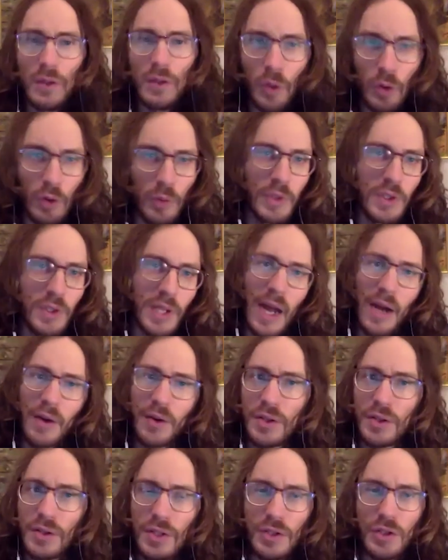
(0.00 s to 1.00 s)

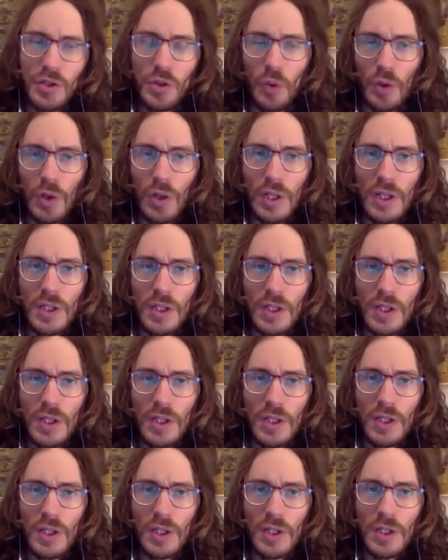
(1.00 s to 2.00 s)
documentarians and journalists
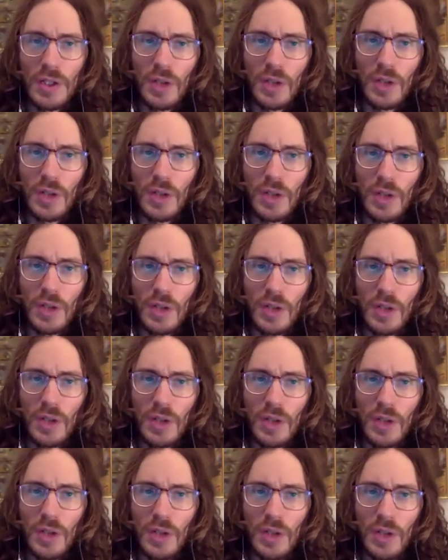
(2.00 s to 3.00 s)
to kind of
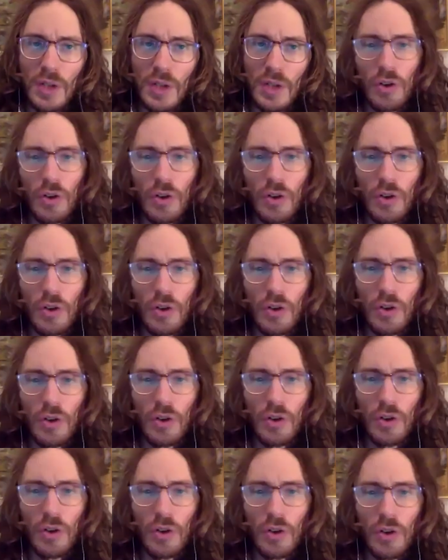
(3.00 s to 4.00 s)
stay curious
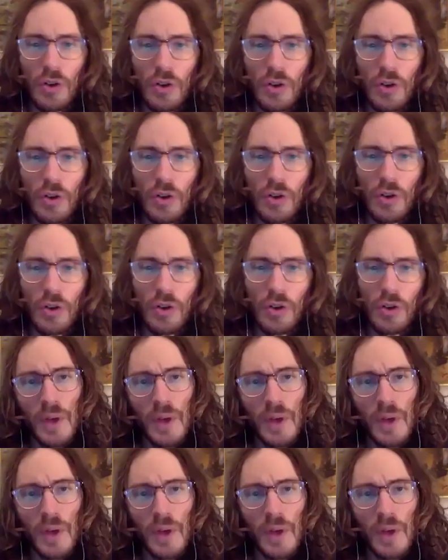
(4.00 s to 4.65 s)
and not kind of